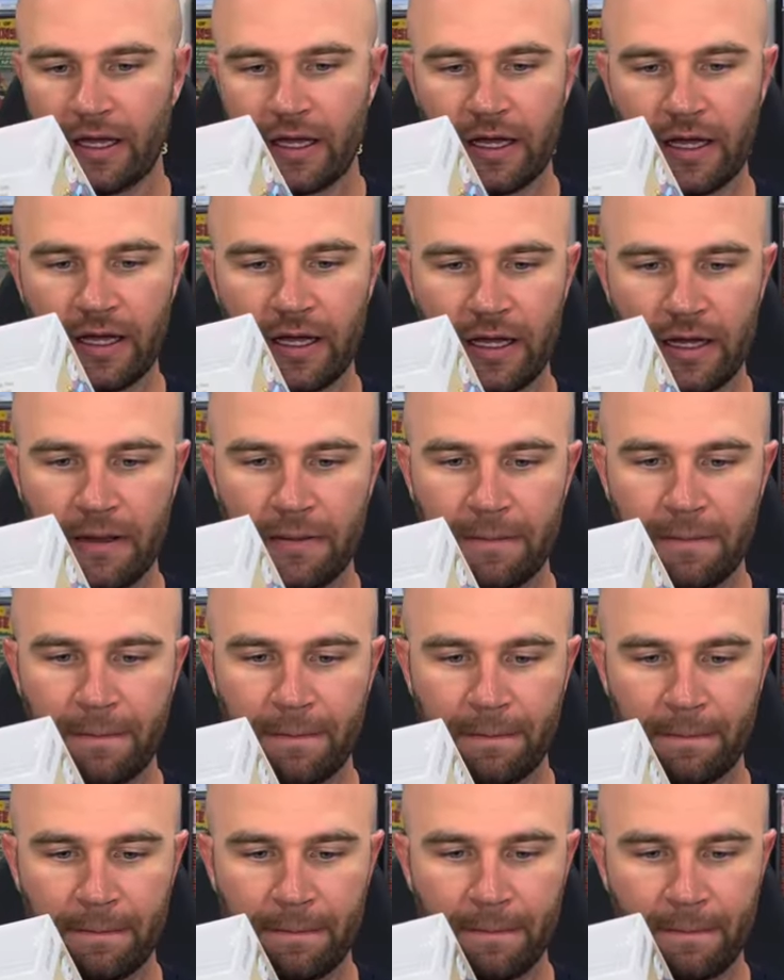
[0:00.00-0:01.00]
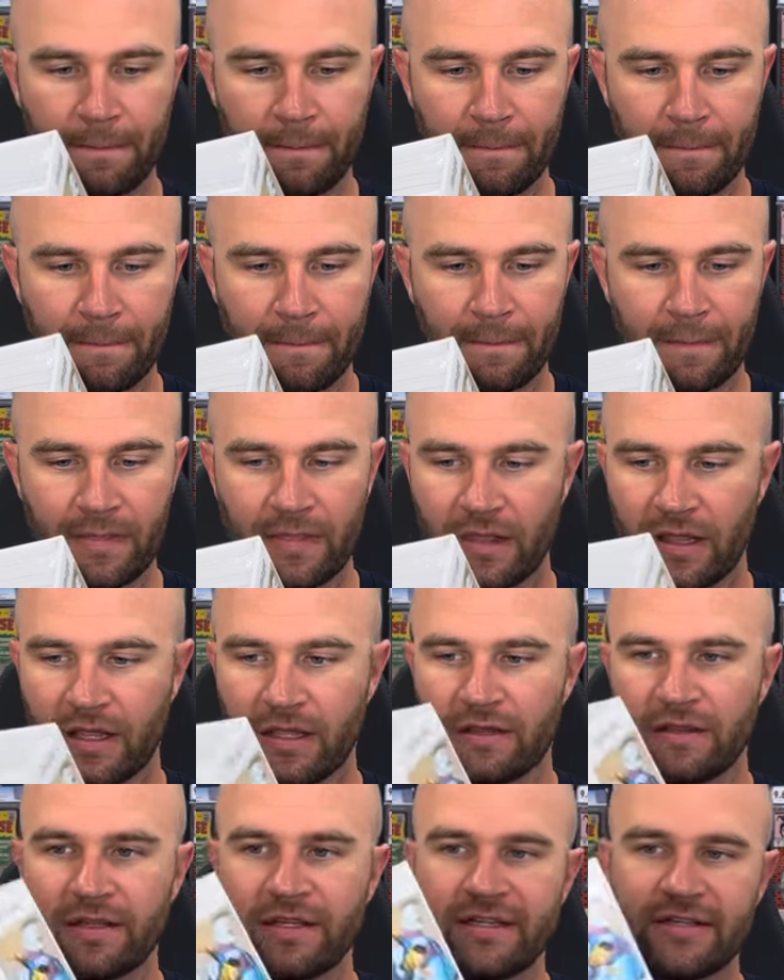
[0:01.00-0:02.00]
Um,
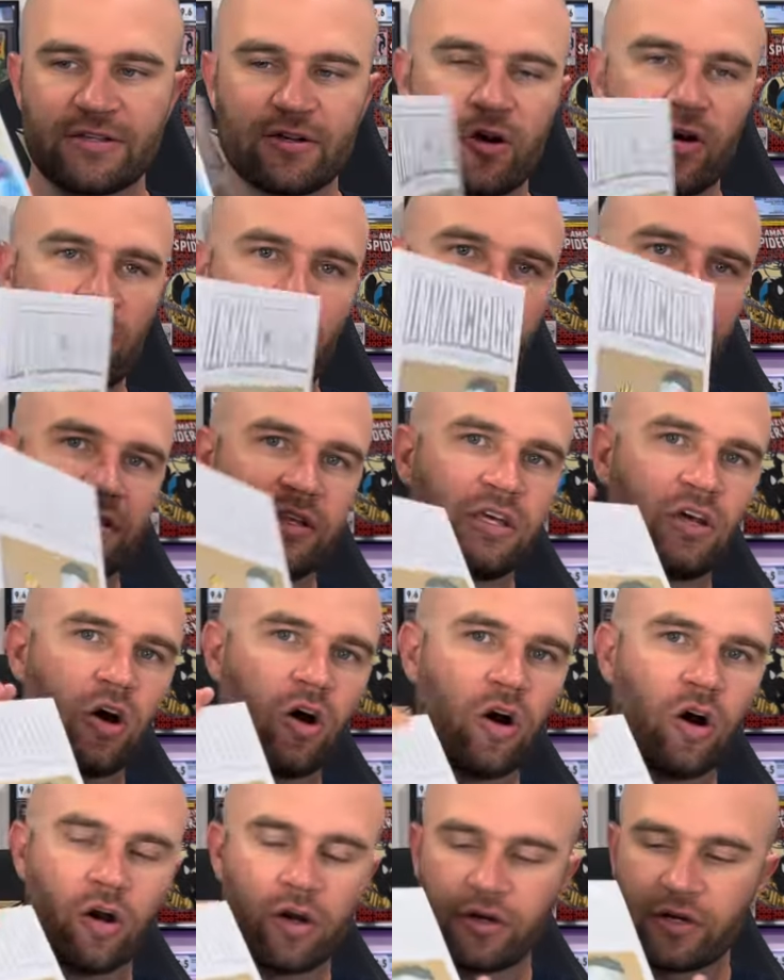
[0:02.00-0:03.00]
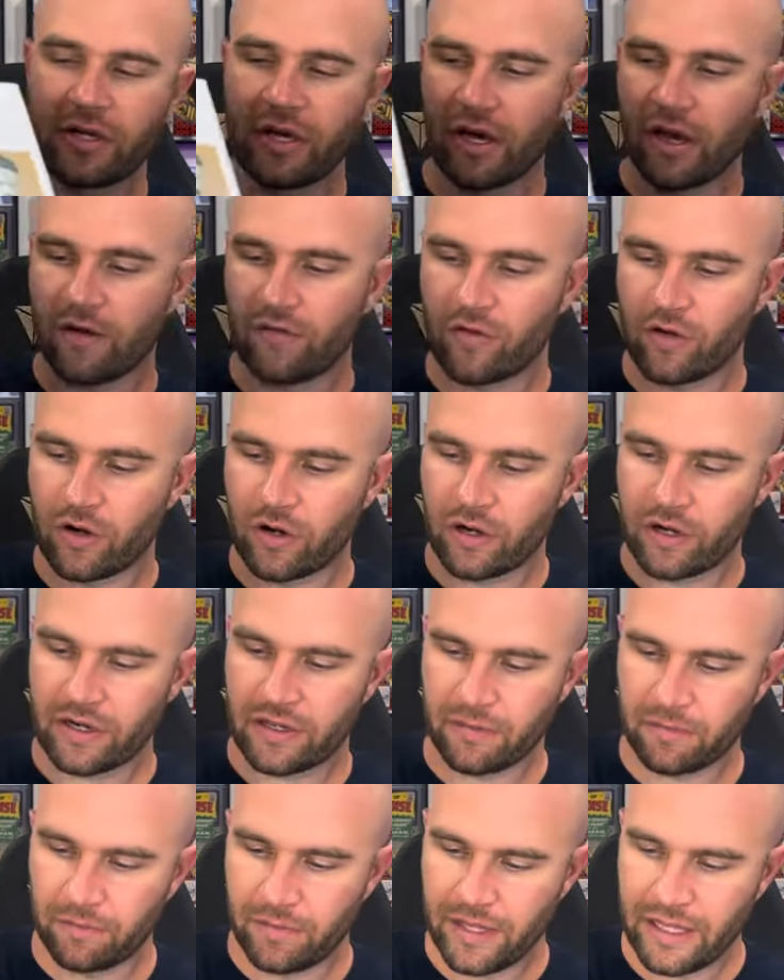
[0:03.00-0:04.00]
these are the hardcover
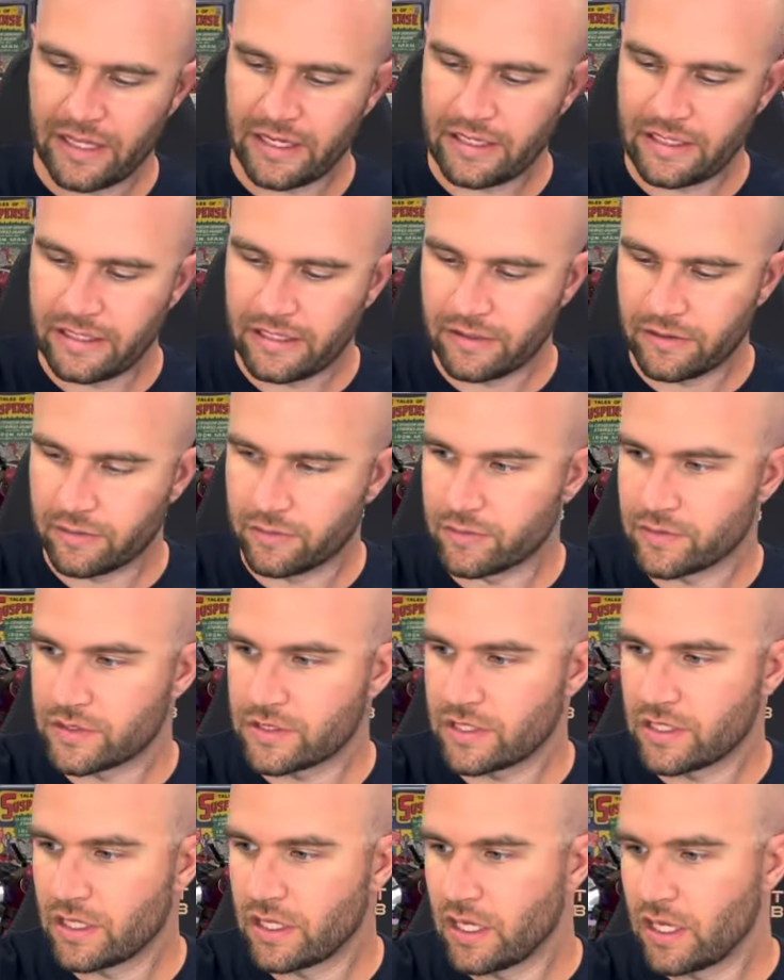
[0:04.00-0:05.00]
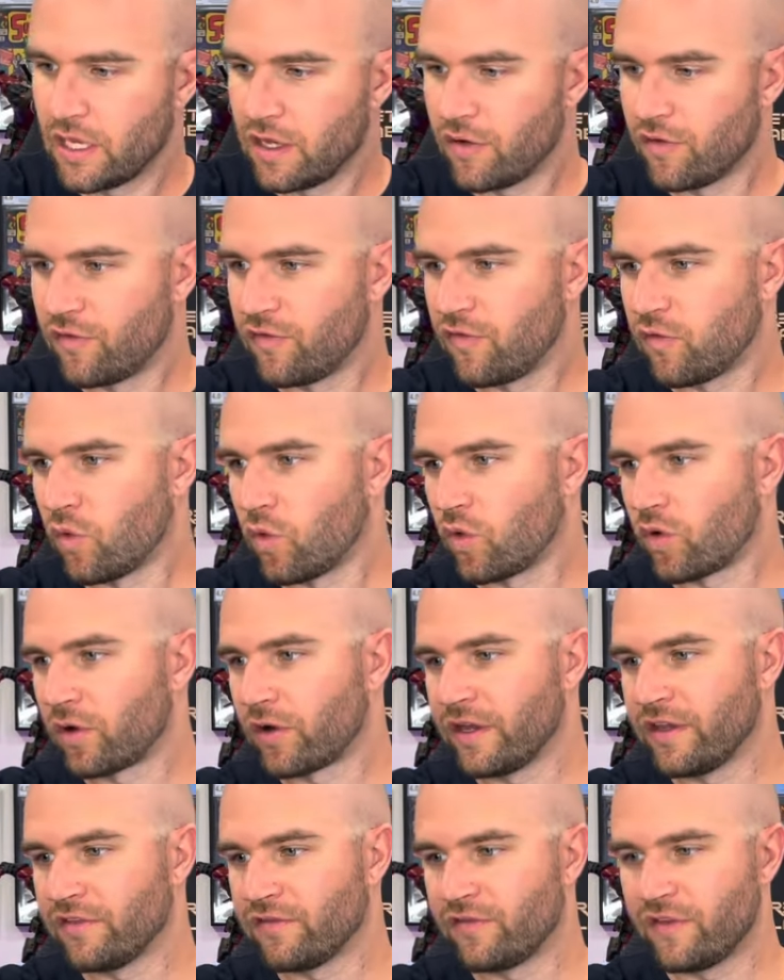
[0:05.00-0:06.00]
compendiums for
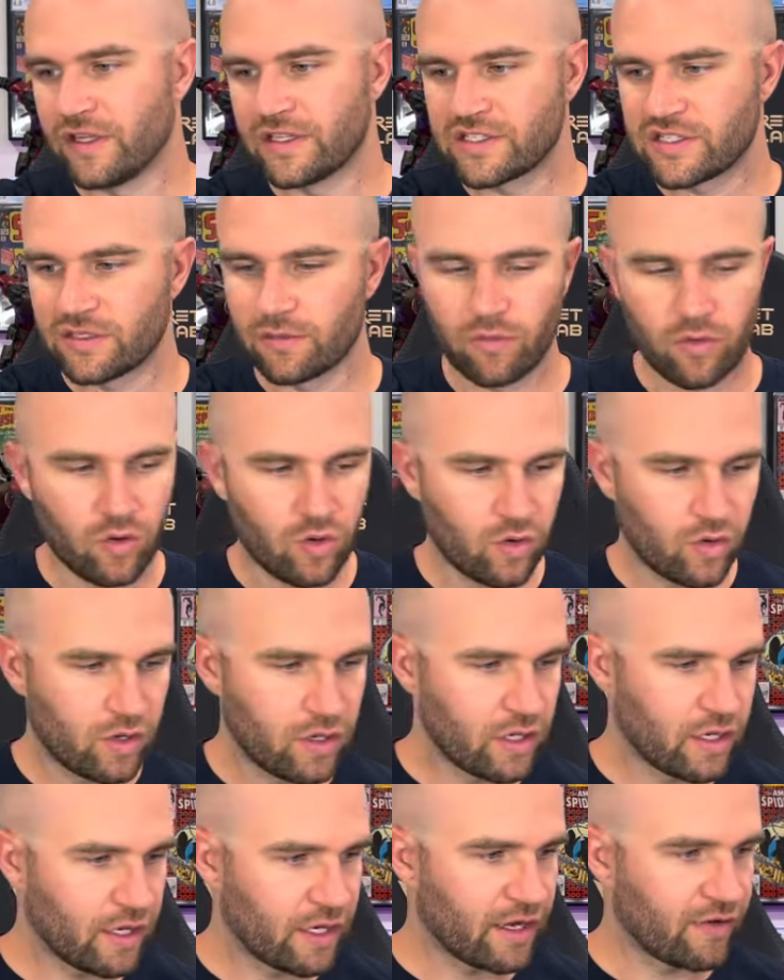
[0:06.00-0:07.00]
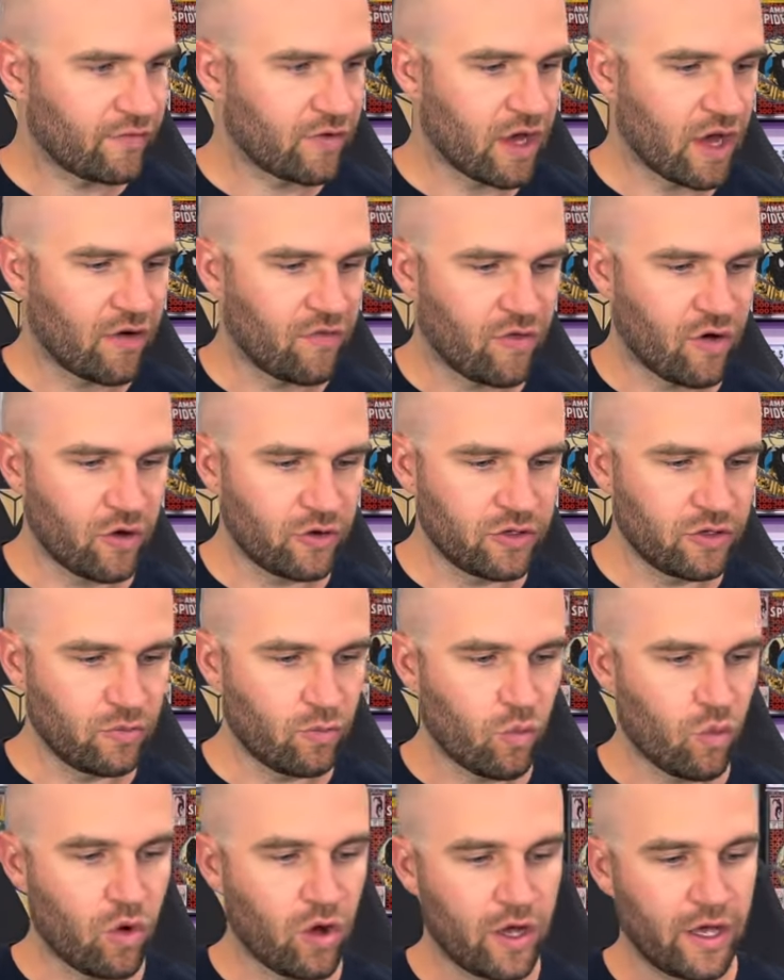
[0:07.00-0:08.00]
Invincible. I've got
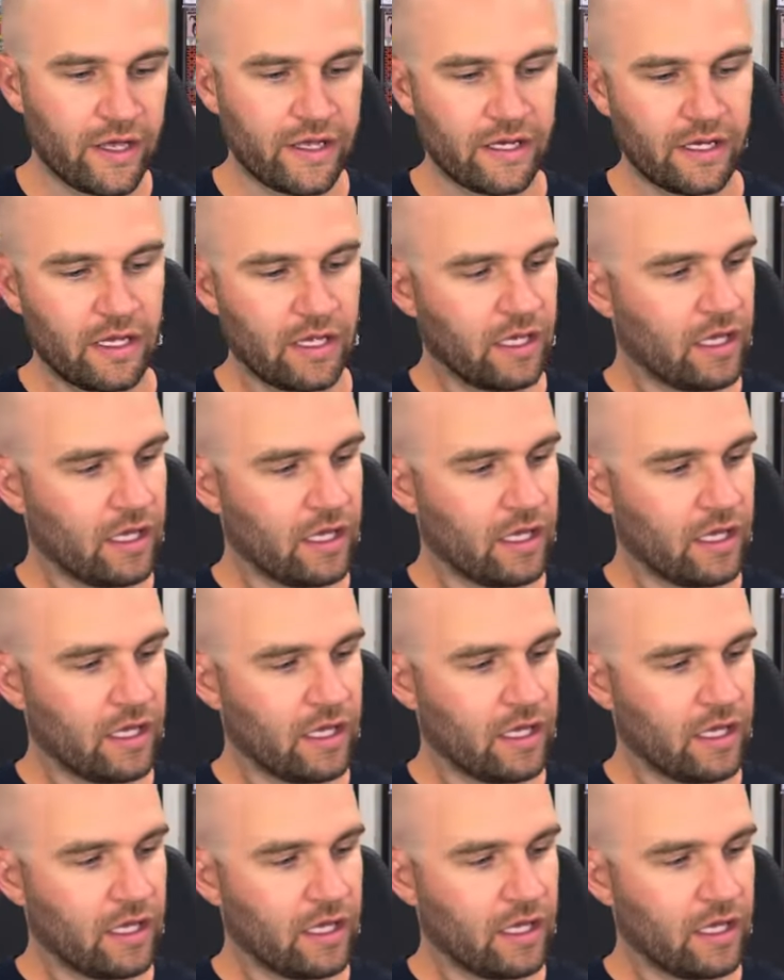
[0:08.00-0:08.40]
Volume one,